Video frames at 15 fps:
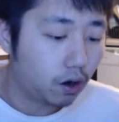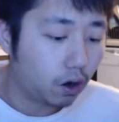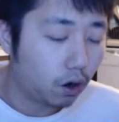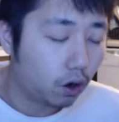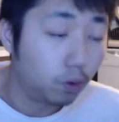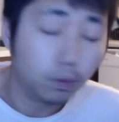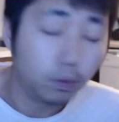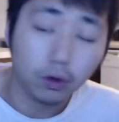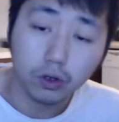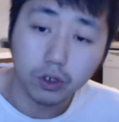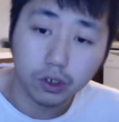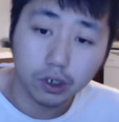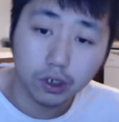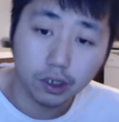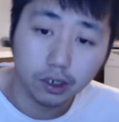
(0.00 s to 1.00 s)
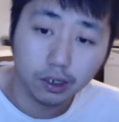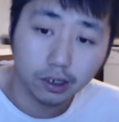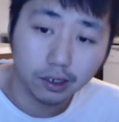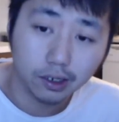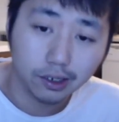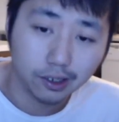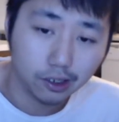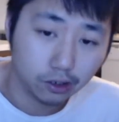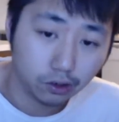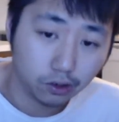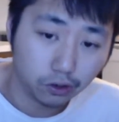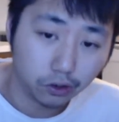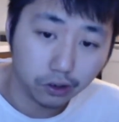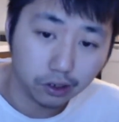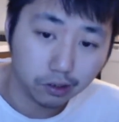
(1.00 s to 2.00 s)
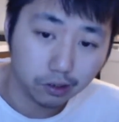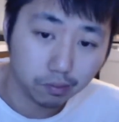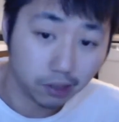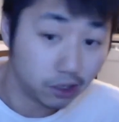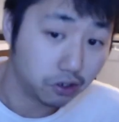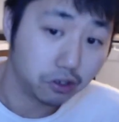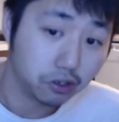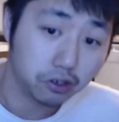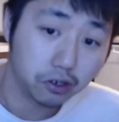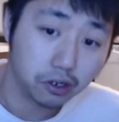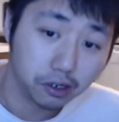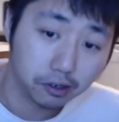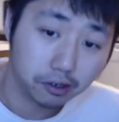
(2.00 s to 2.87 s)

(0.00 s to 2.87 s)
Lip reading: almost killed my sister,